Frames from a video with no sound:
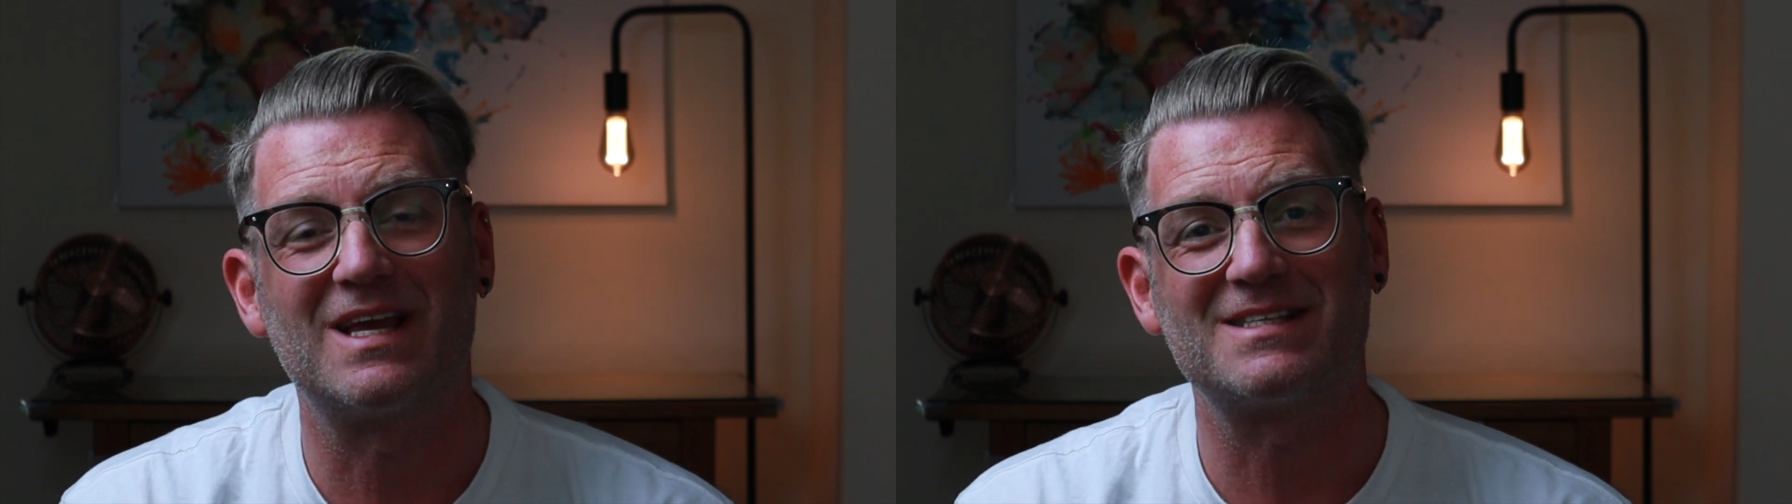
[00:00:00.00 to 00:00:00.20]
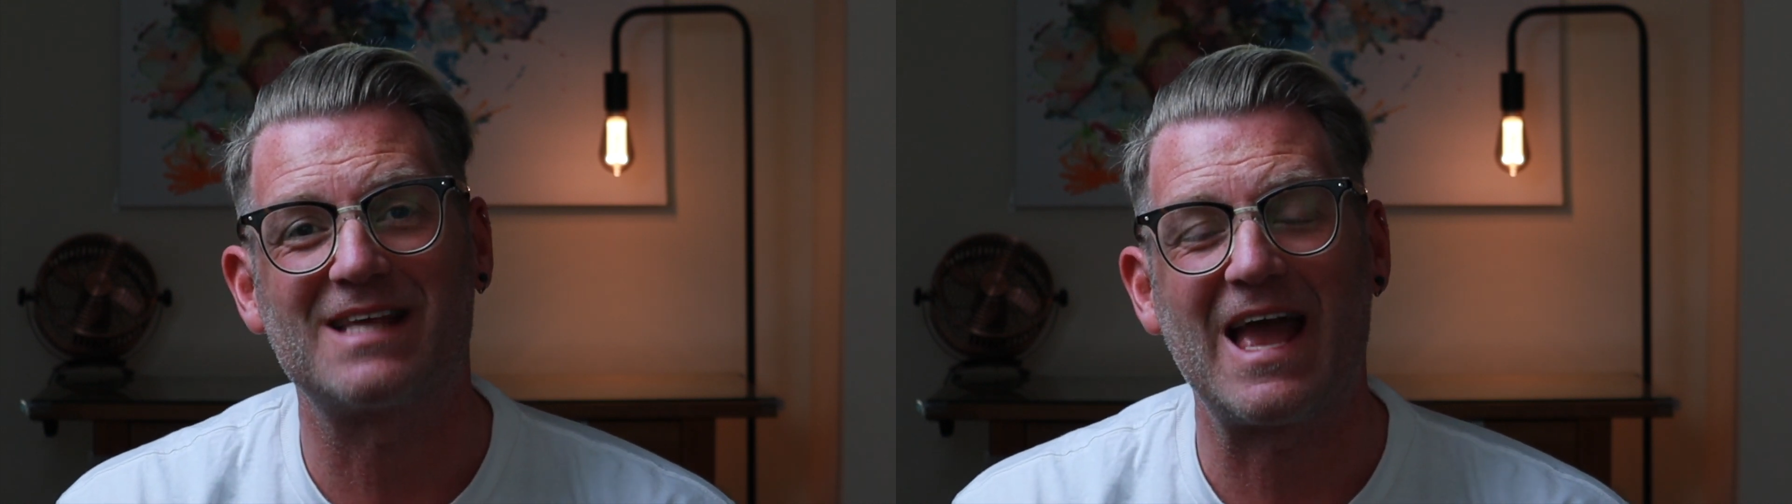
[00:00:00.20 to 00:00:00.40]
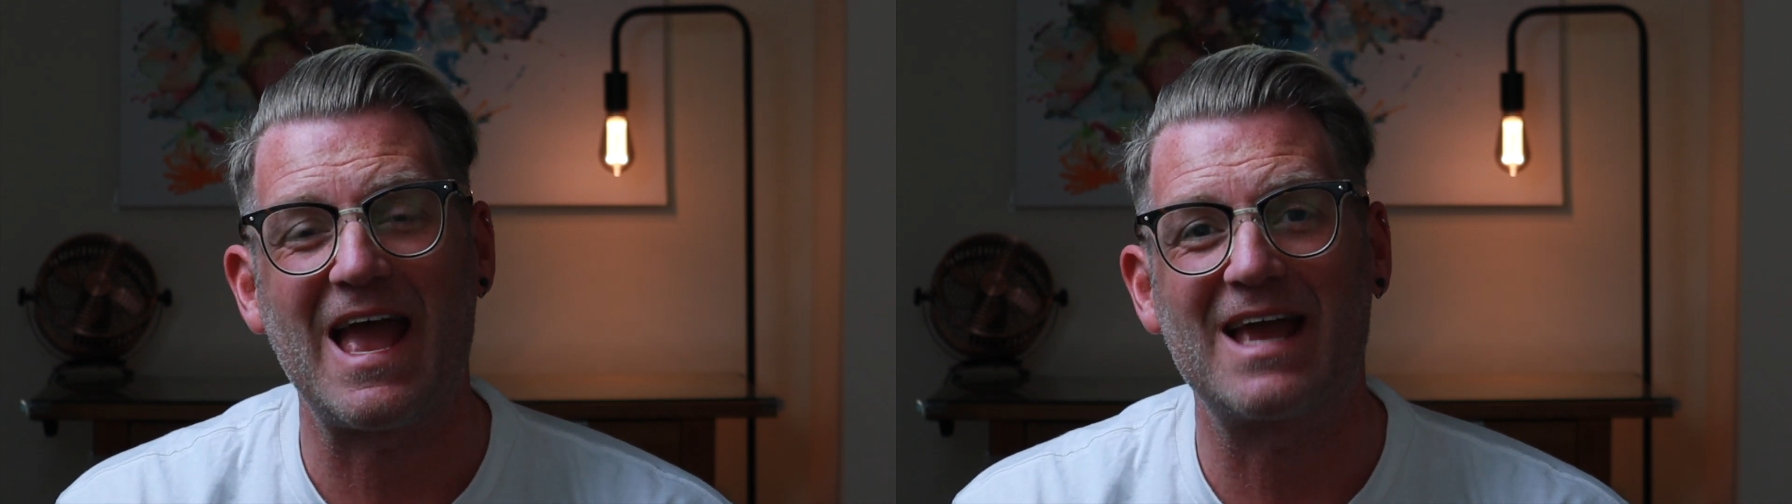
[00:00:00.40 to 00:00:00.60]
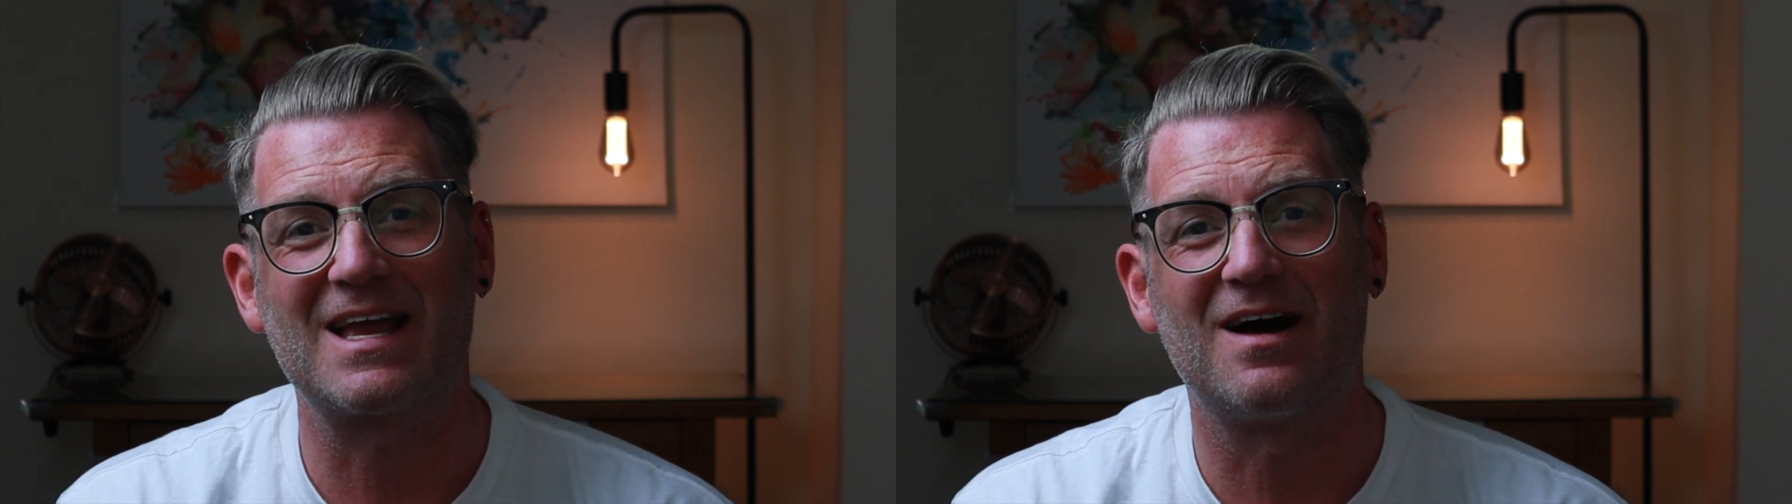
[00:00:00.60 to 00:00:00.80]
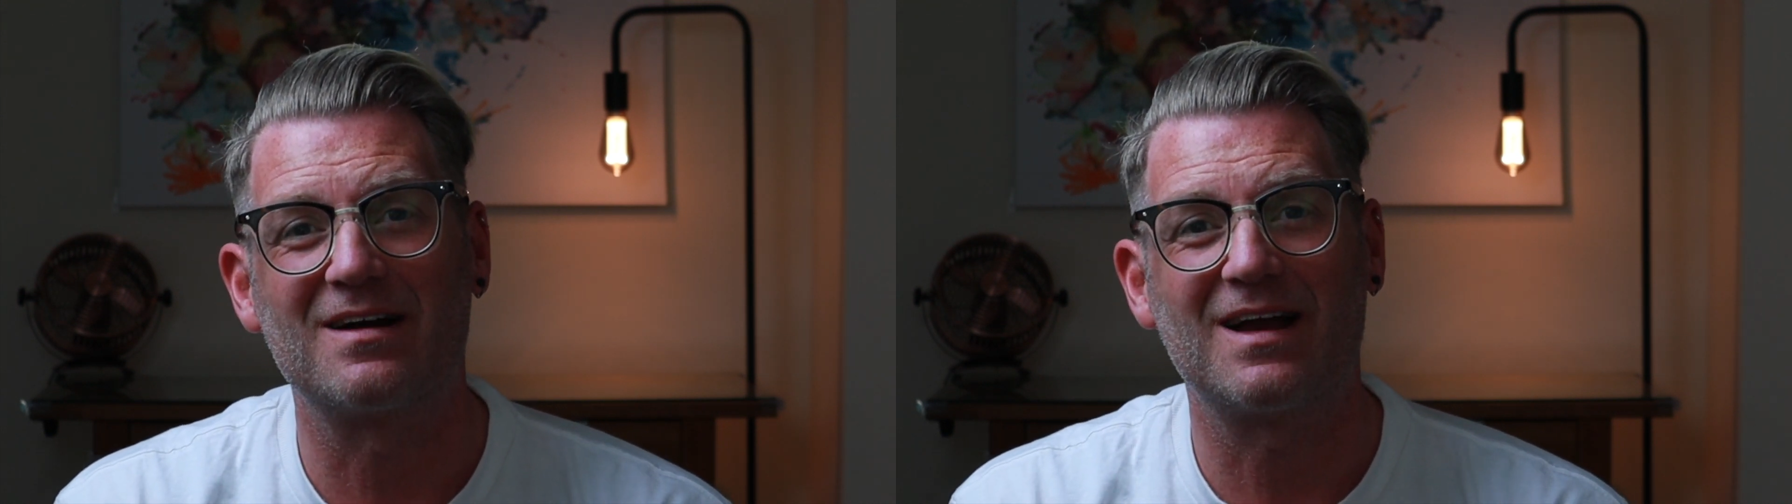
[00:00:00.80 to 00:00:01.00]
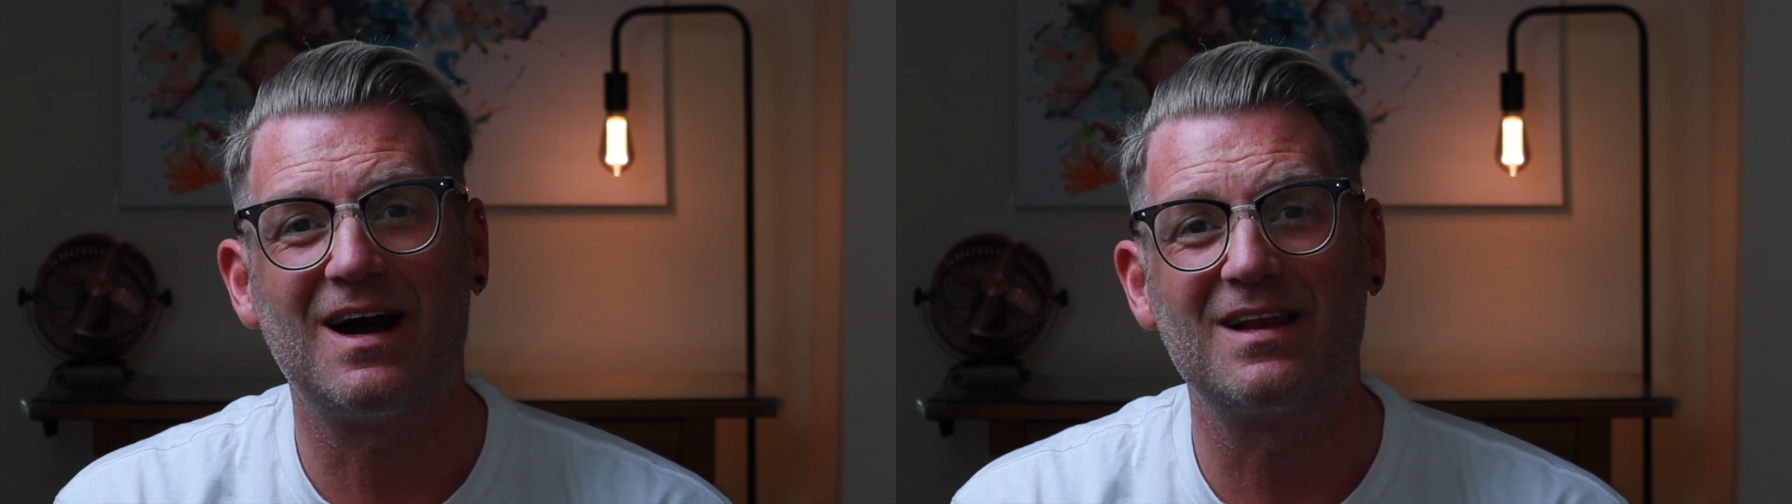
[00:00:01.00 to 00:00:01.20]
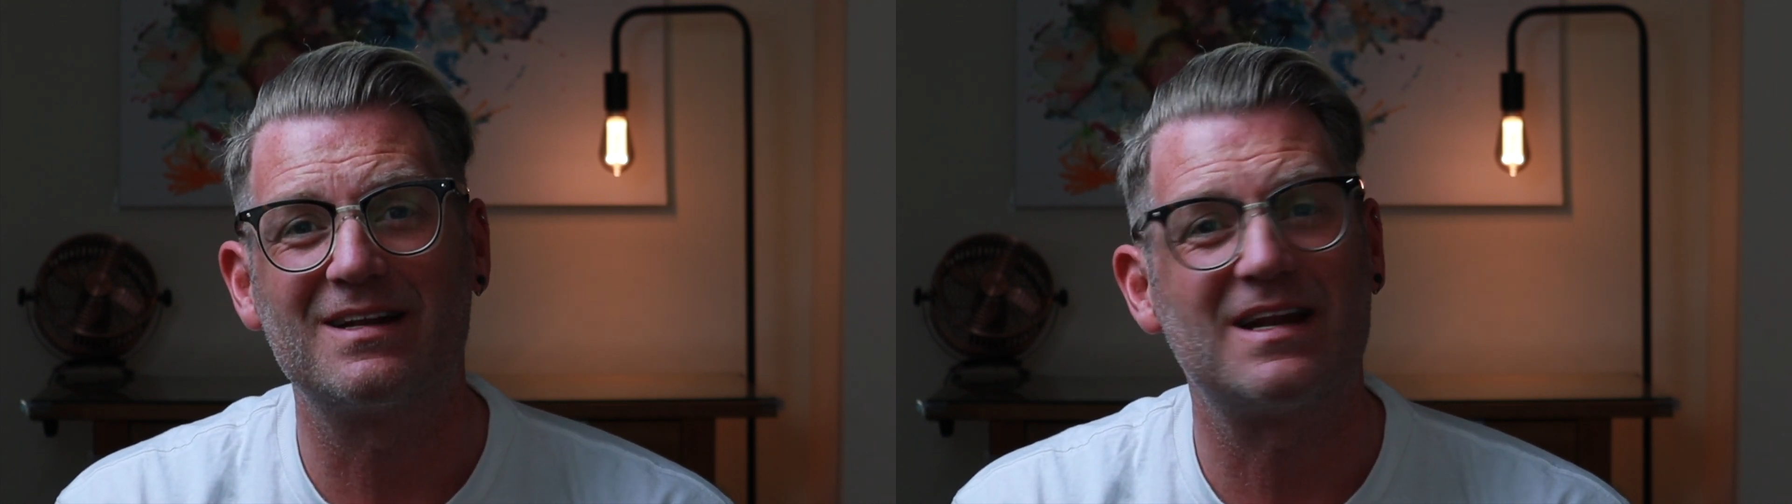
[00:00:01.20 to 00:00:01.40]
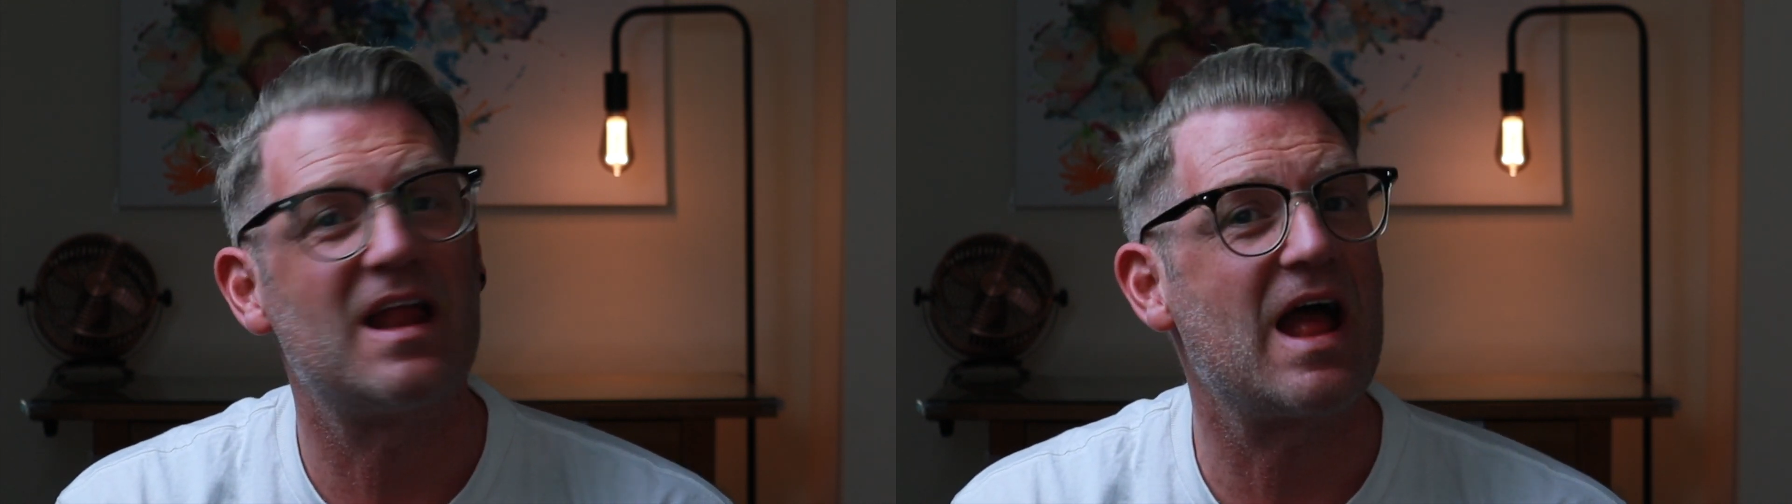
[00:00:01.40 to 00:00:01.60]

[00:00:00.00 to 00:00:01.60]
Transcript: gets their hair cut and coloured and